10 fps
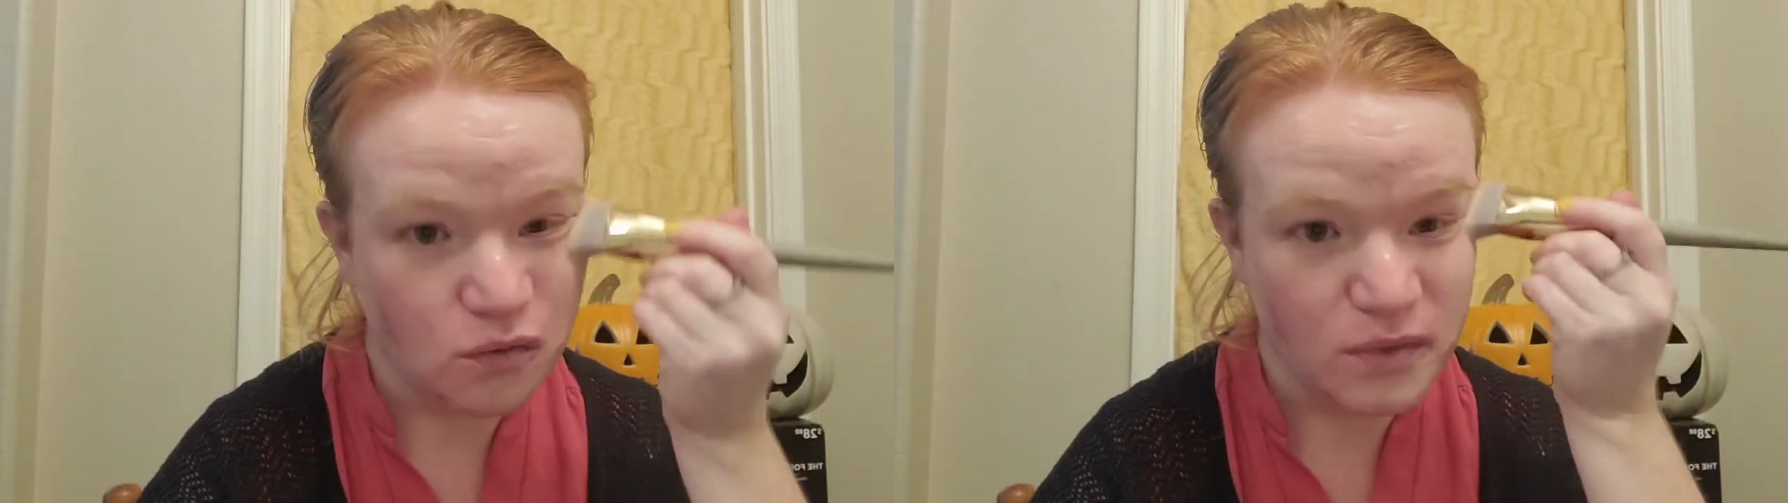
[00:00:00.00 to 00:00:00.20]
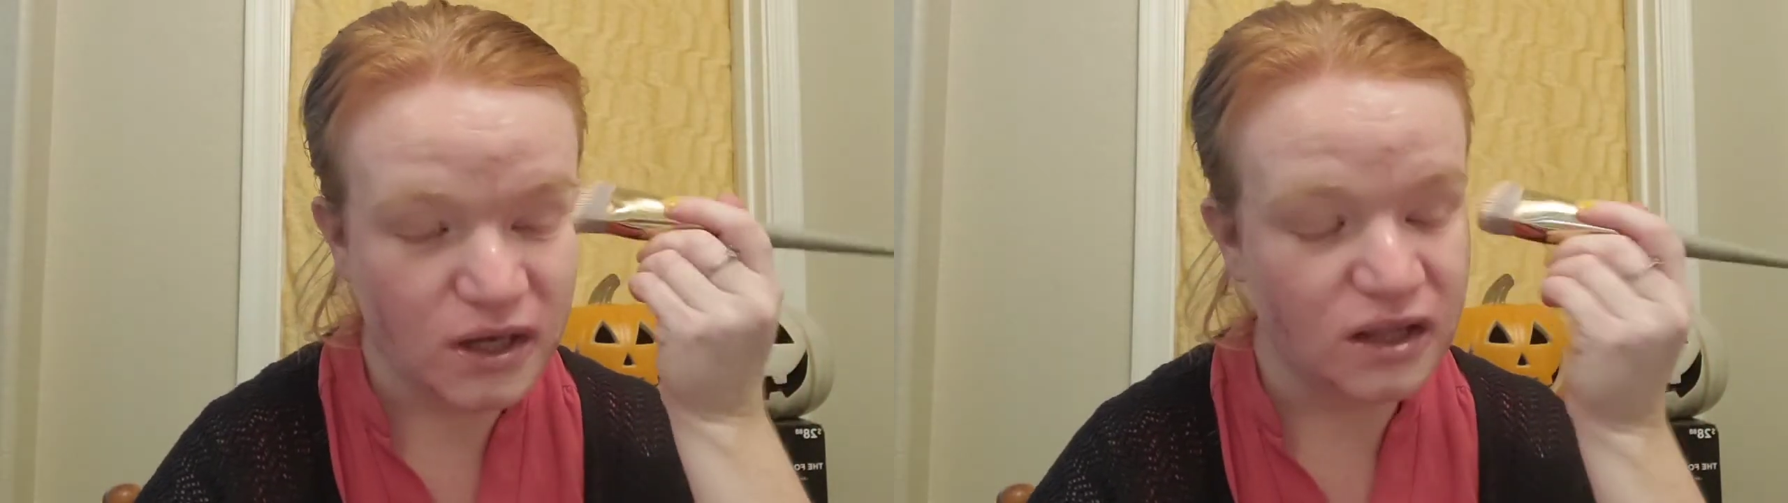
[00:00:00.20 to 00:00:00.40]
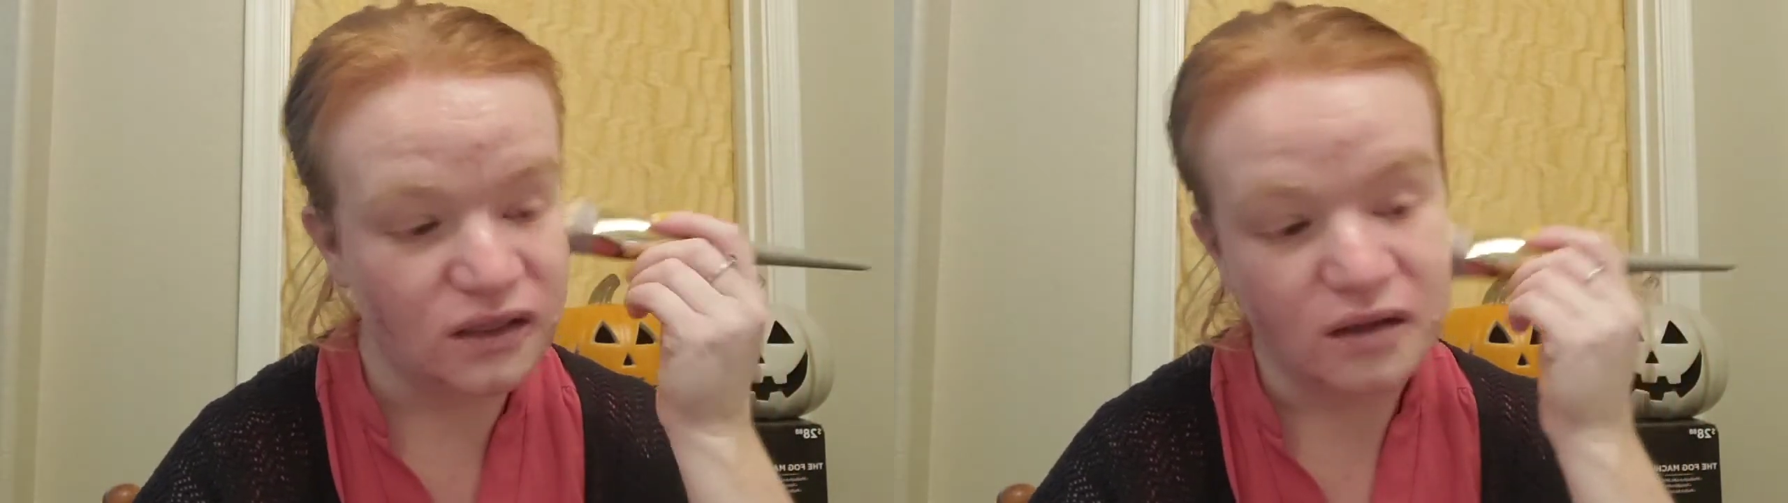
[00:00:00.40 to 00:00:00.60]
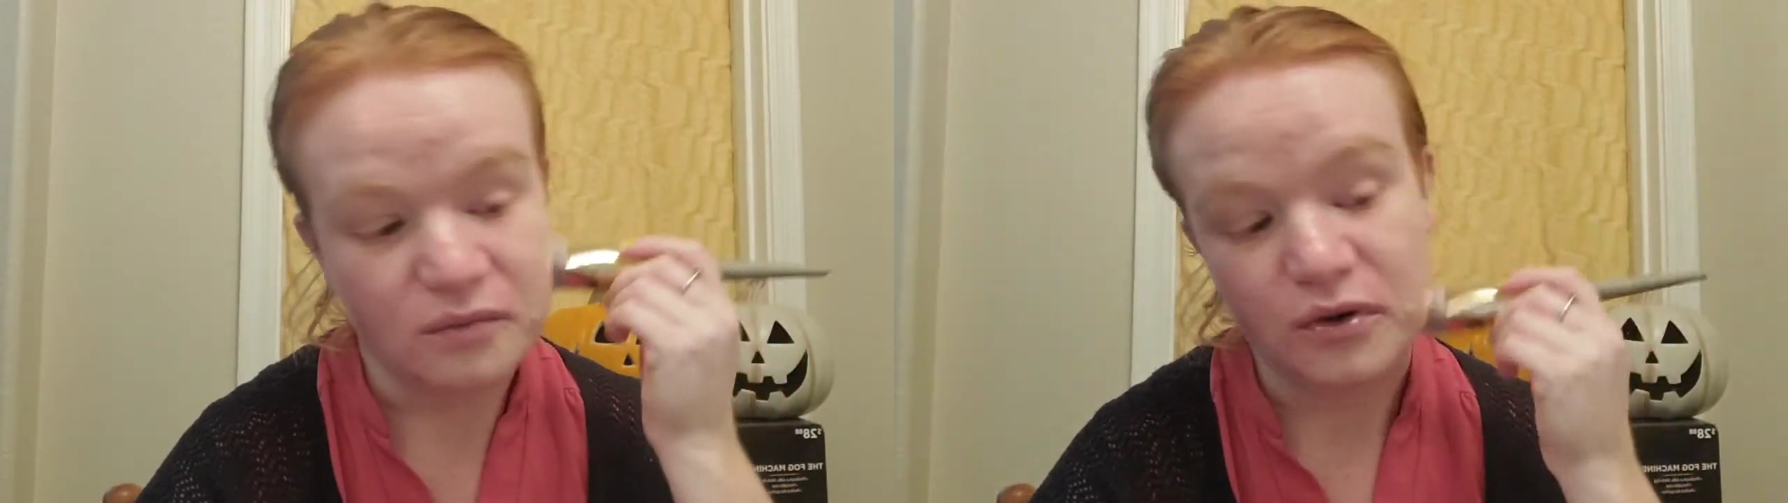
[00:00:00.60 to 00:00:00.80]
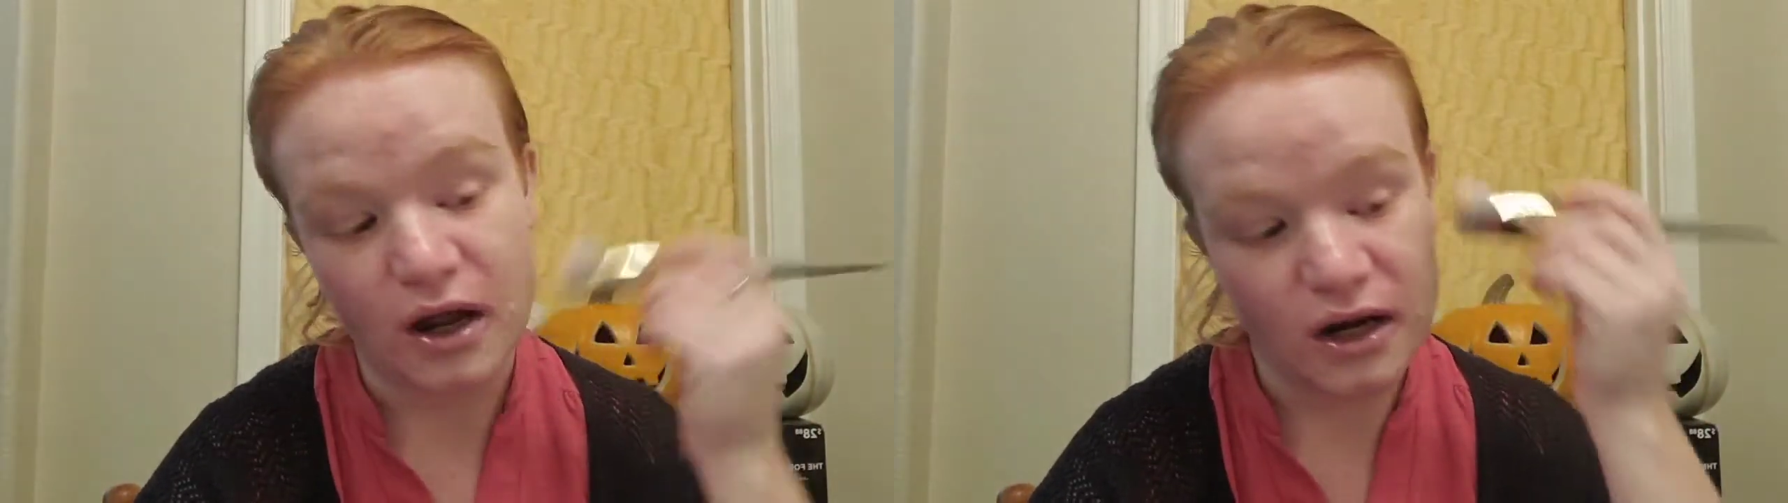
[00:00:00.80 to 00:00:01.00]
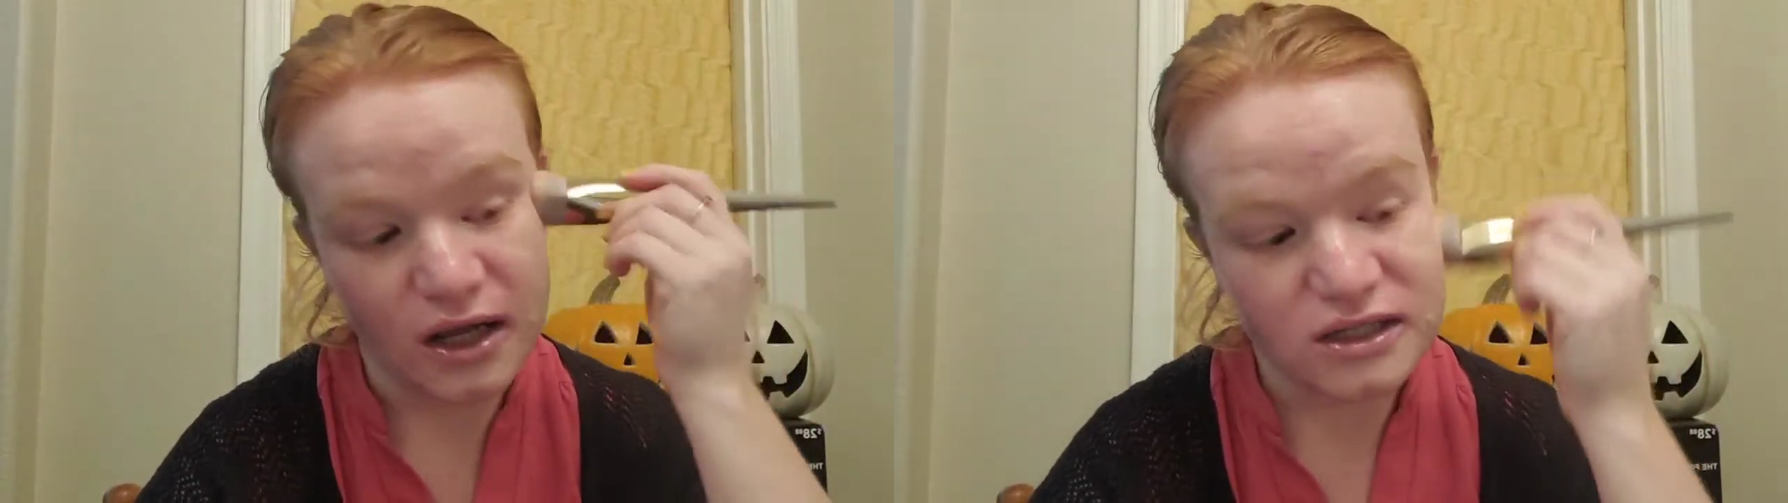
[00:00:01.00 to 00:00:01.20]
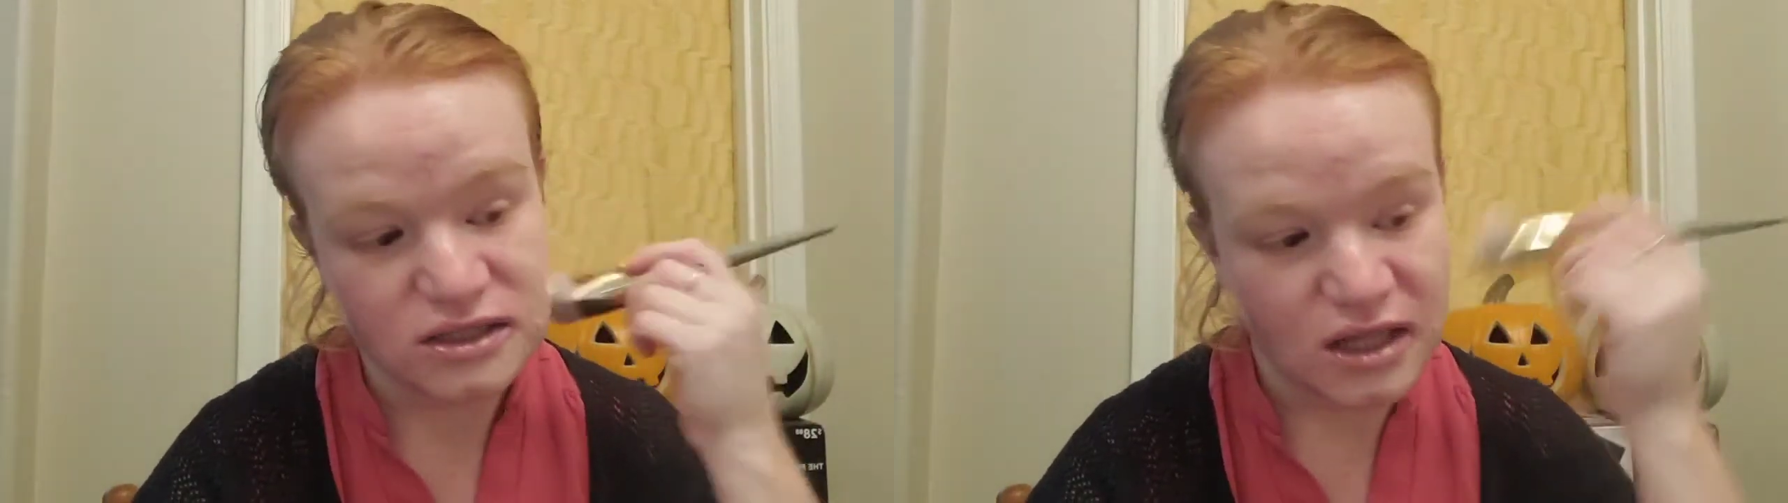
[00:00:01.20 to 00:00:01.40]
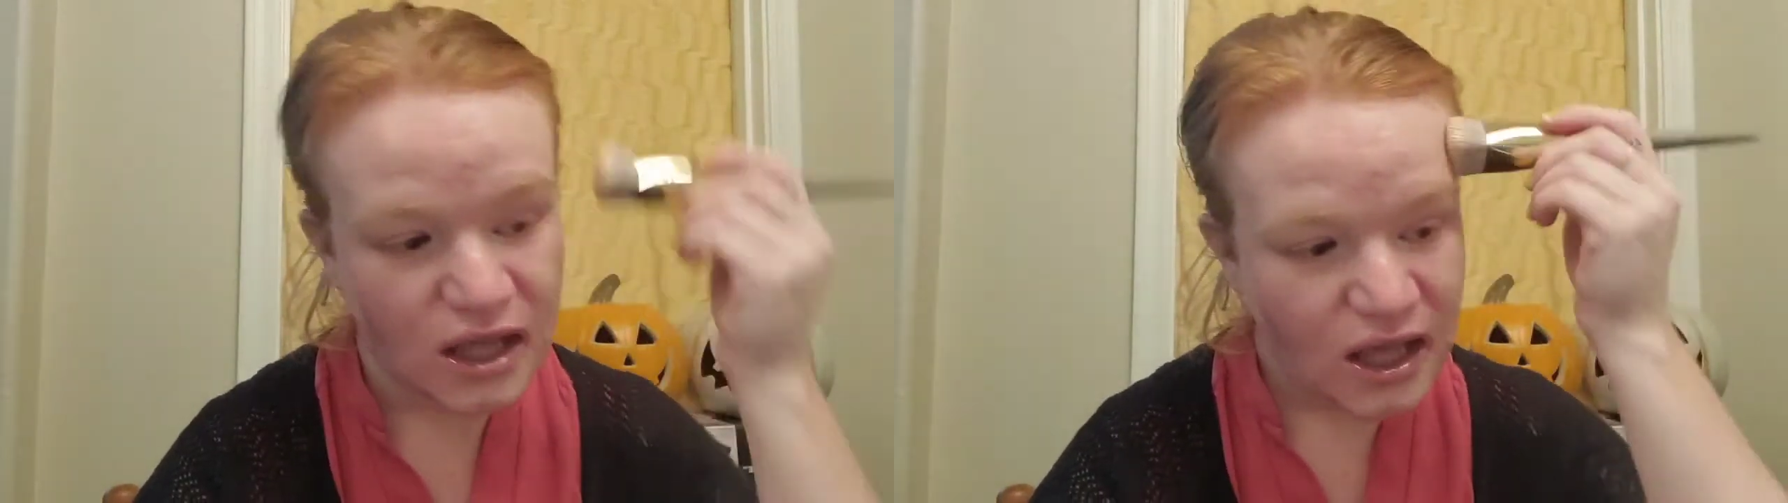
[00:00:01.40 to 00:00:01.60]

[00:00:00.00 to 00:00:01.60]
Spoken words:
many lip products.